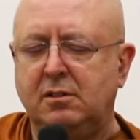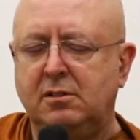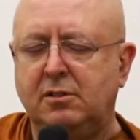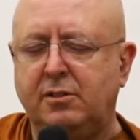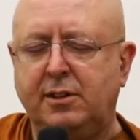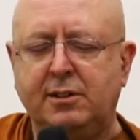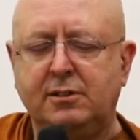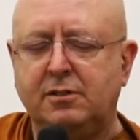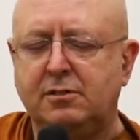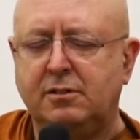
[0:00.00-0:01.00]
till
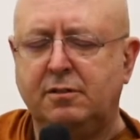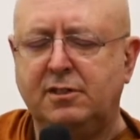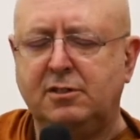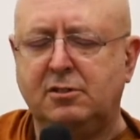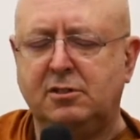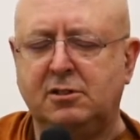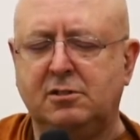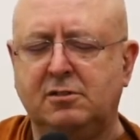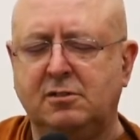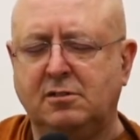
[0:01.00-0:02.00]
things feel good.
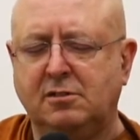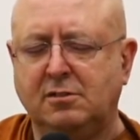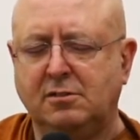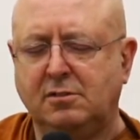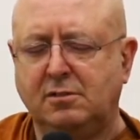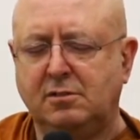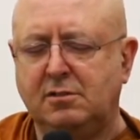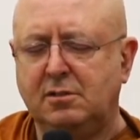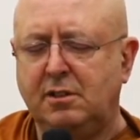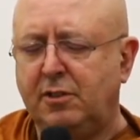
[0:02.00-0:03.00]

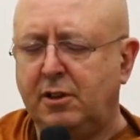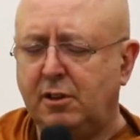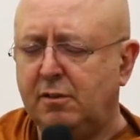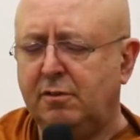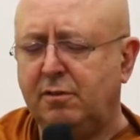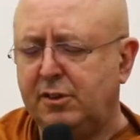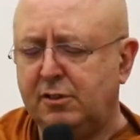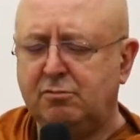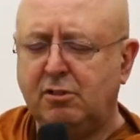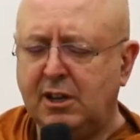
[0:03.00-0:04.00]
If they don't
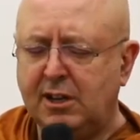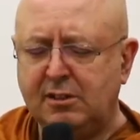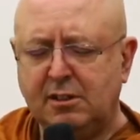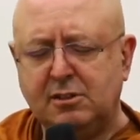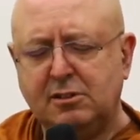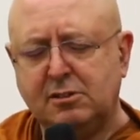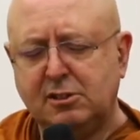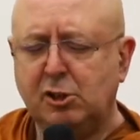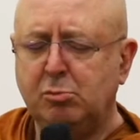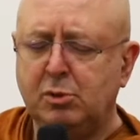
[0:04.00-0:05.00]
feel right, I just
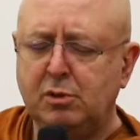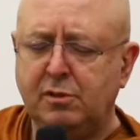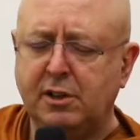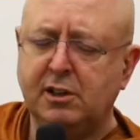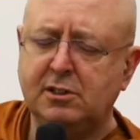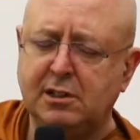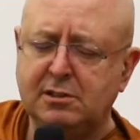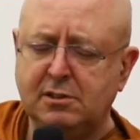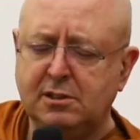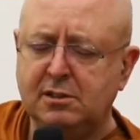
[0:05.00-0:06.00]
keep moving,
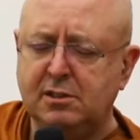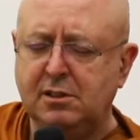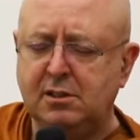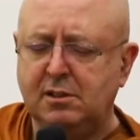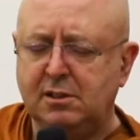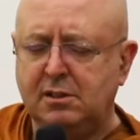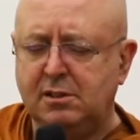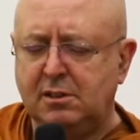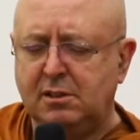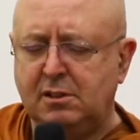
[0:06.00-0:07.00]
adjusting.
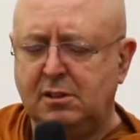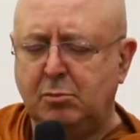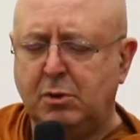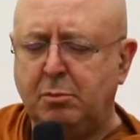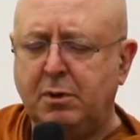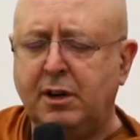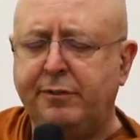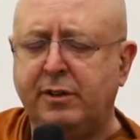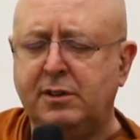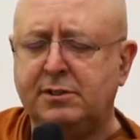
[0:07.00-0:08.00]
My
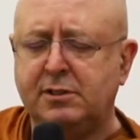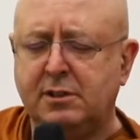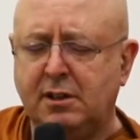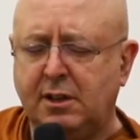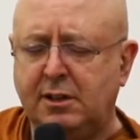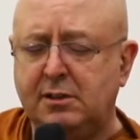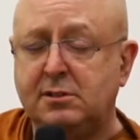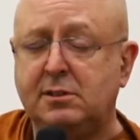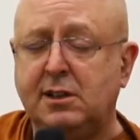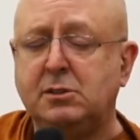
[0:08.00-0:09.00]
mindfulness and
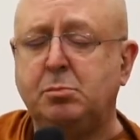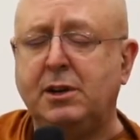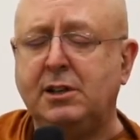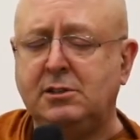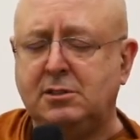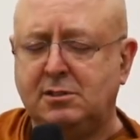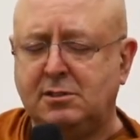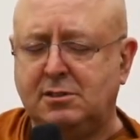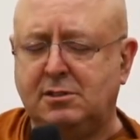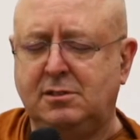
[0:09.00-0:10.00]
kindness has
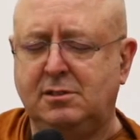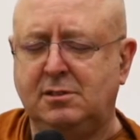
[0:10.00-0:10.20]
patience.